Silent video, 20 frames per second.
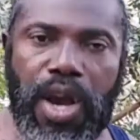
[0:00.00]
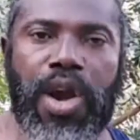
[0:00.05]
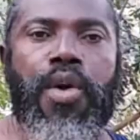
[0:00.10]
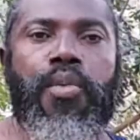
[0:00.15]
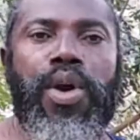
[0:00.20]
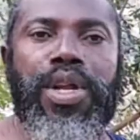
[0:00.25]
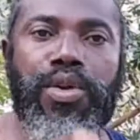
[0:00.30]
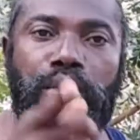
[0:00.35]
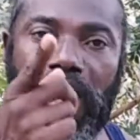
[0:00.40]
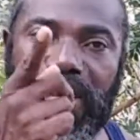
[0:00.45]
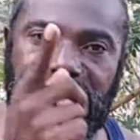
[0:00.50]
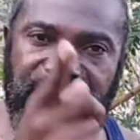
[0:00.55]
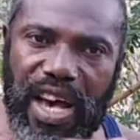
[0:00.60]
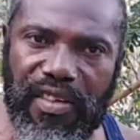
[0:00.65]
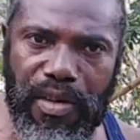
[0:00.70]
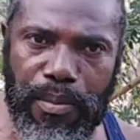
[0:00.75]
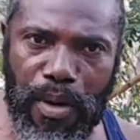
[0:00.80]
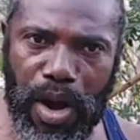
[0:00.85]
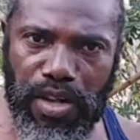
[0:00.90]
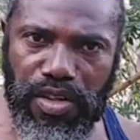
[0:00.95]
when you was
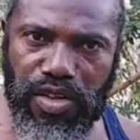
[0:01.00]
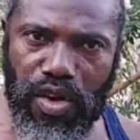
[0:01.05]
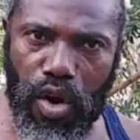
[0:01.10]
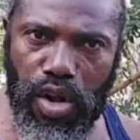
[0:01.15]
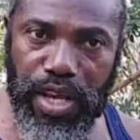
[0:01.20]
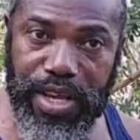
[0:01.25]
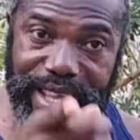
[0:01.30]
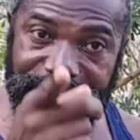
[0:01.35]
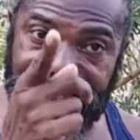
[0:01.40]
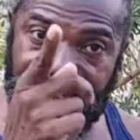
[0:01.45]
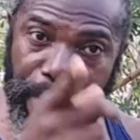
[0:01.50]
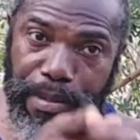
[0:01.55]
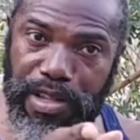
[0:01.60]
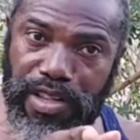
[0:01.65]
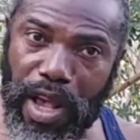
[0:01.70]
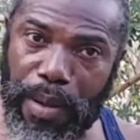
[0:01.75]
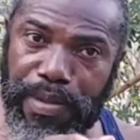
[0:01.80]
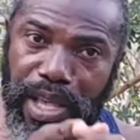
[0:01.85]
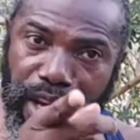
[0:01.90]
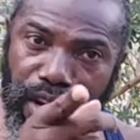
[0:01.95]
7 months old? You can tell me
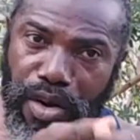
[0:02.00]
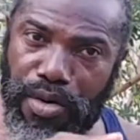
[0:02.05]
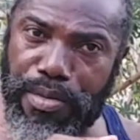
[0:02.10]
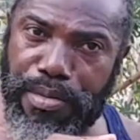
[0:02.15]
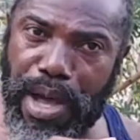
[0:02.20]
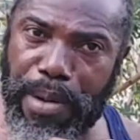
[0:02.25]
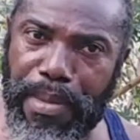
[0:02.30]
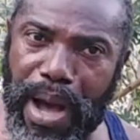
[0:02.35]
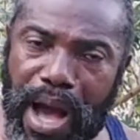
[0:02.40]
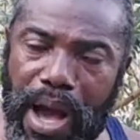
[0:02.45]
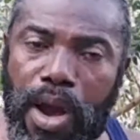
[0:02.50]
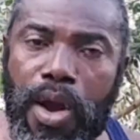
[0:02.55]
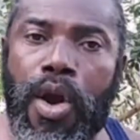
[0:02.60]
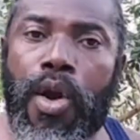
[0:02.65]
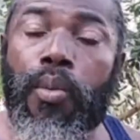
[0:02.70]
something you can remember.